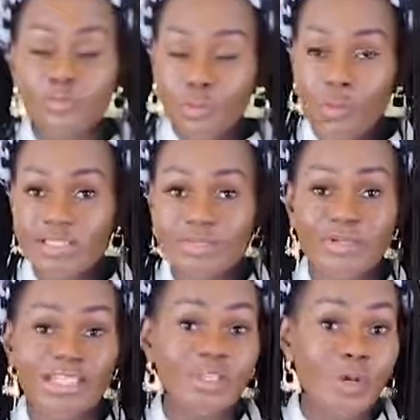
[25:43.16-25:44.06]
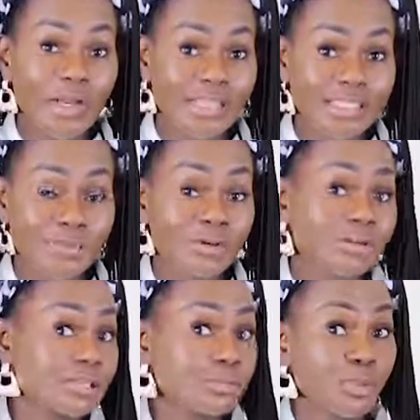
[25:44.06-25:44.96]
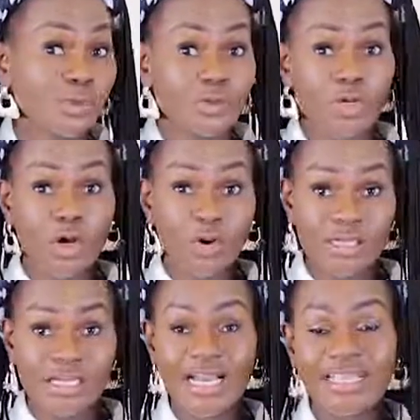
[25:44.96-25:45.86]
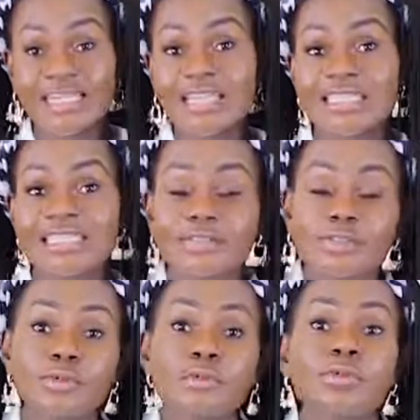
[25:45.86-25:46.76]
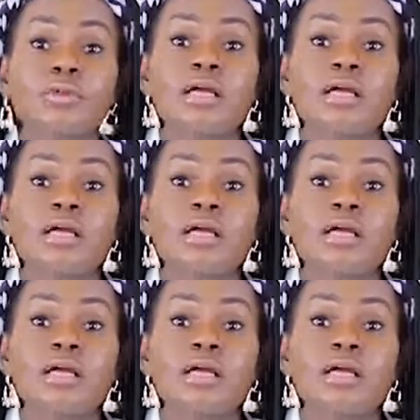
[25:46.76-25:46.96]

What's been your experience both online and in store?